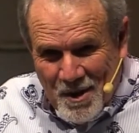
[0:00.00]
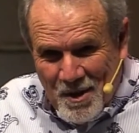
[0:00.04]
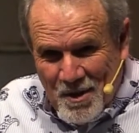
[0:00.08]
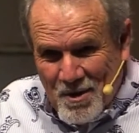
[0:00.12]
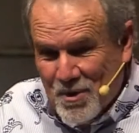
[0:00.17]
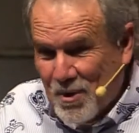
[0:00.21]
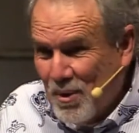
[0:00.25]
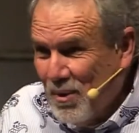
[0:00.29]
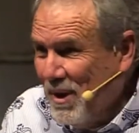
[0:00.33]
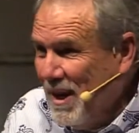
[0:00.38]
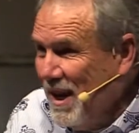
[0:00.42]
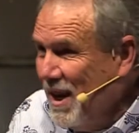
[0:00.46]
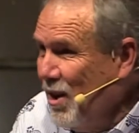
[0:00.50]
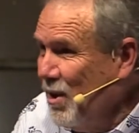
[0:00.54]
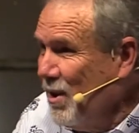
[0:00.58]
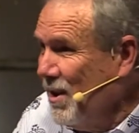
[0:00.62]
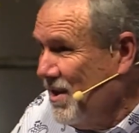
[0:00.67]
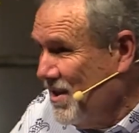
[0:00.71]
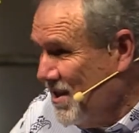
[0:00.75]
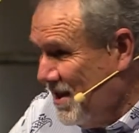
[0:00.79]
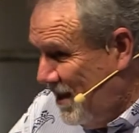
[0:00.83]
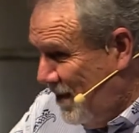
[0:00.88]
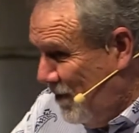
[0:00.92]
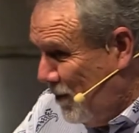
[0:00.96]
So now
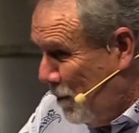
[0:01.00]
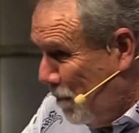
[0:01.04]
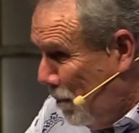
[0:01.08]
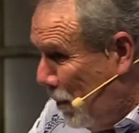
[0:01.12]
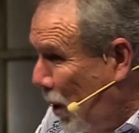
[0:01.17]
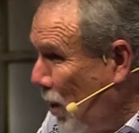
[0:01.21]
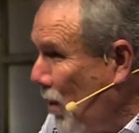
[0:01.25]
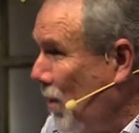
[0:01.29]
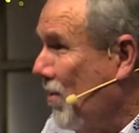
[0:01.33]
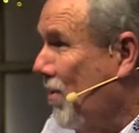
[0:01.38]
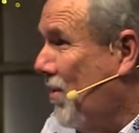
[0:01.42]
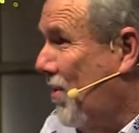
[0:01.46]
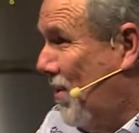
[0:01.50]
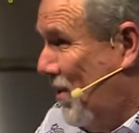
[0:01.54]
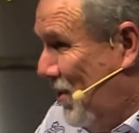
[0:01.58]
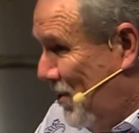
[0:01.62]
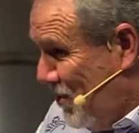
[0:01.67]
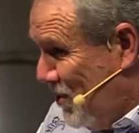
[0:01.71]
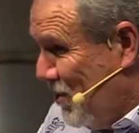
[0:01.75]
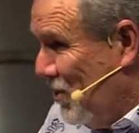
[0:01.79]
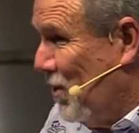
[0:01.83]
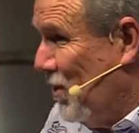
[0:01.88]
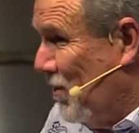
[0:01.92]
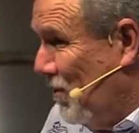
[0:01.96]
he's given both
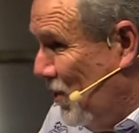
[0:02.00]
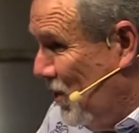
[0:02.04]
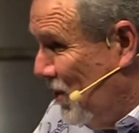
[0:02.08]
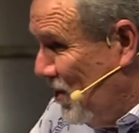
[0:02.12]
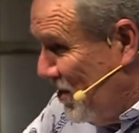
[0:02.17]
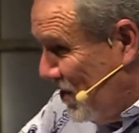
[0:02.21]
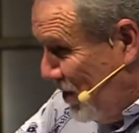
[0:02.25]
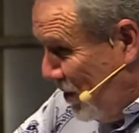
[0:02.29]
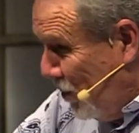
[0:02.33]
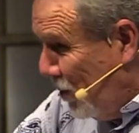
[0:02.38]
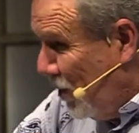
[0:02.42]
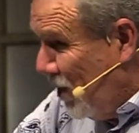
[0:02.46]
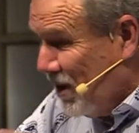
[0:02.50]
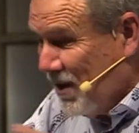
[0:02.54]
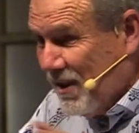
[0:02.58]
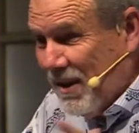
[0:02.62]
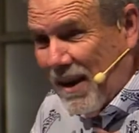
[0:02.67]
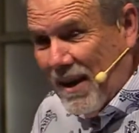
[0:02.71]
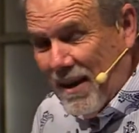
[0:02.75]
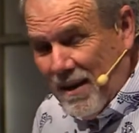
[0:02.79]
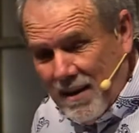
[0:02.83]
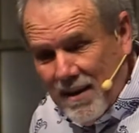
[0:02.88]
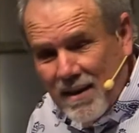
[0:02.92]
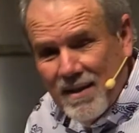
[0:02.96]
servers that worked
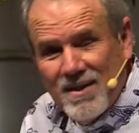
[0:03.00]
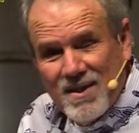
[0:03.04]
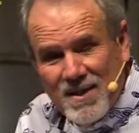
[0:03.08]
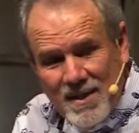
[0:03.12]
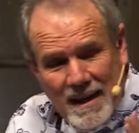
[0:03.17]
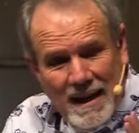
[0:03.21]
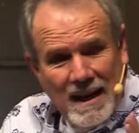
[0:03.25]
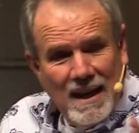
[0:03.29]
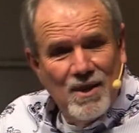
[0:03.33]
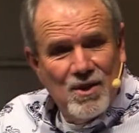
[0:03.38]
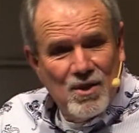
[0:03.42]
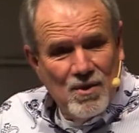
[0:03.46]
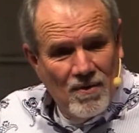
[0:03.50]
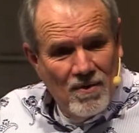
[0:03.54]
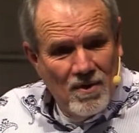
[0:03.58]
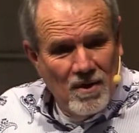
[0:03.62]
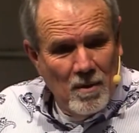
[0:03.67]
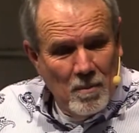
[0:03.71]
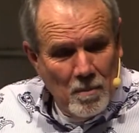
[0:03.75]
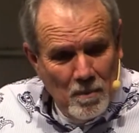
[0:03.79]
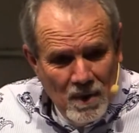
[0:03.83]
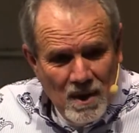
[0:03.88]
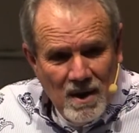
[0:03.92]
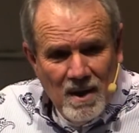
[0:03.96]
that in, each of
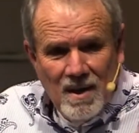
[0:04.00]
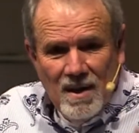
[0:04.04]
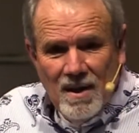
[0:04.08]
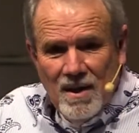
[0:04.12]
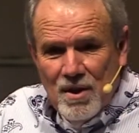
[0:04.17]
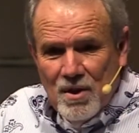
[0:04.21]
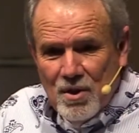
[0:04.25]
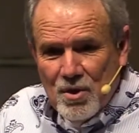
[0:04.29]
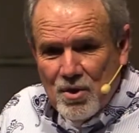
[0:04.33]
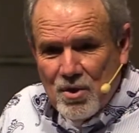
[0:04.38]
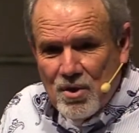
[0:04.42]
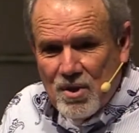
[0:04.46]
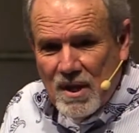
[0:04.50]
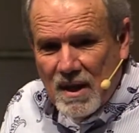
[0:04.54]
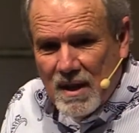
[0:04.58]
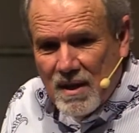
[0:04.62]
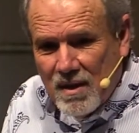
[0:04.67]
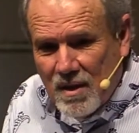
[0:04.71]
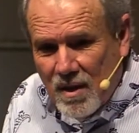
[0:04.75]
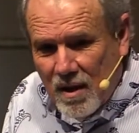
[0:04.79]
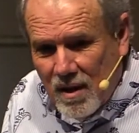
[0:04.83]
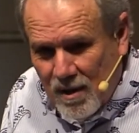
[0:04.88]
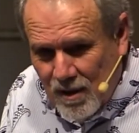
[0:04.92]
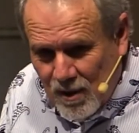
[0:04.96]
them,
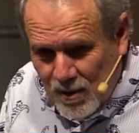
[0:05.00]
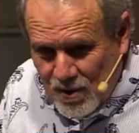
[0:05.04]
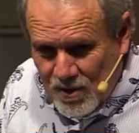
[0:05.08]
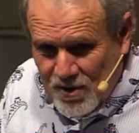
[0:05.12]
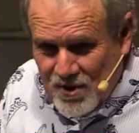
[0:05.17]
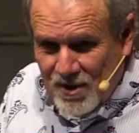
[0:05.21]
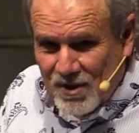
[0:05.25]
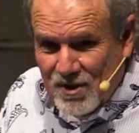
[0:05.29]
$10.